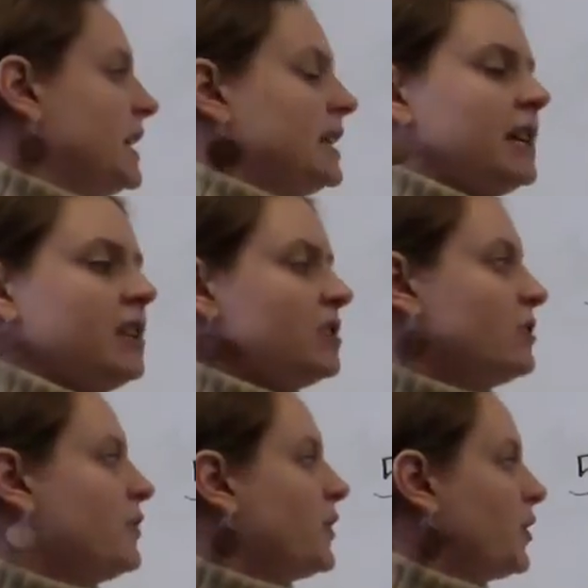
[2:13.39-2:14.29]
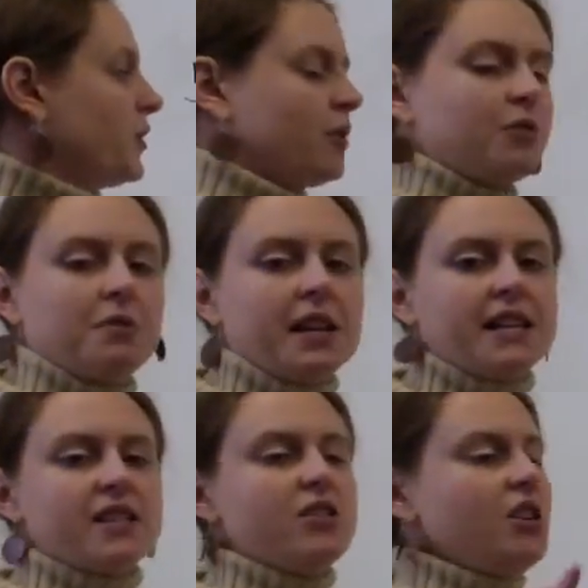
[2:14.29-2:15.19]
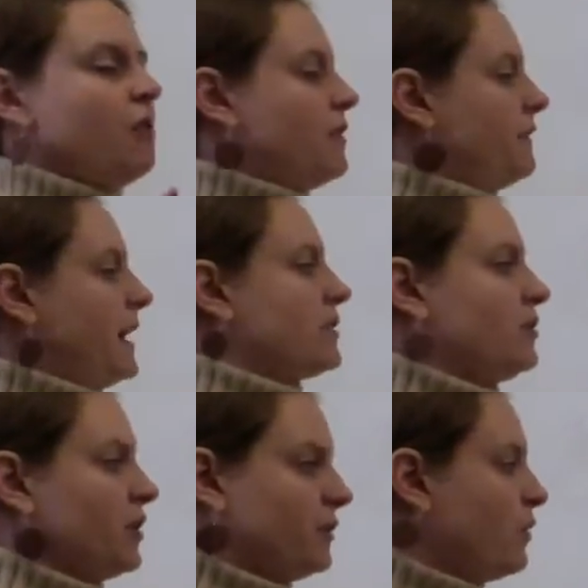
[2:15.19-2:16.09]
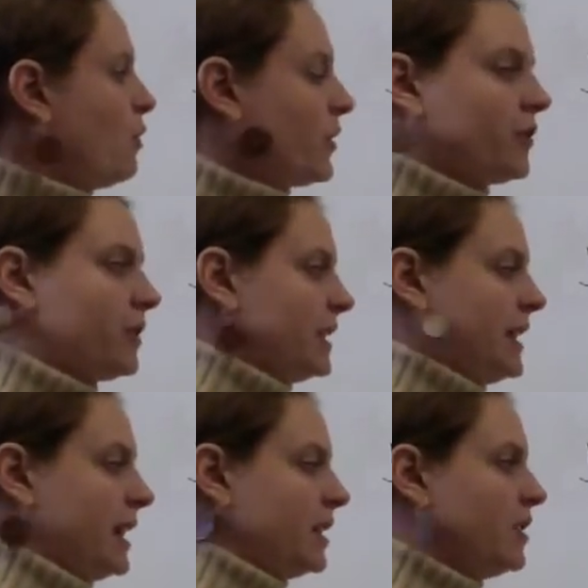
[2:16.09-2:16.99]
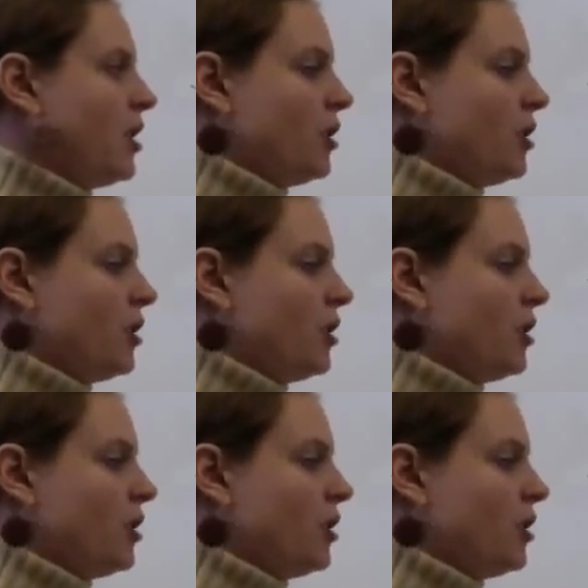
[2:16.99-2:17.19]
The answer for the third one has no effect on the fourth or the second.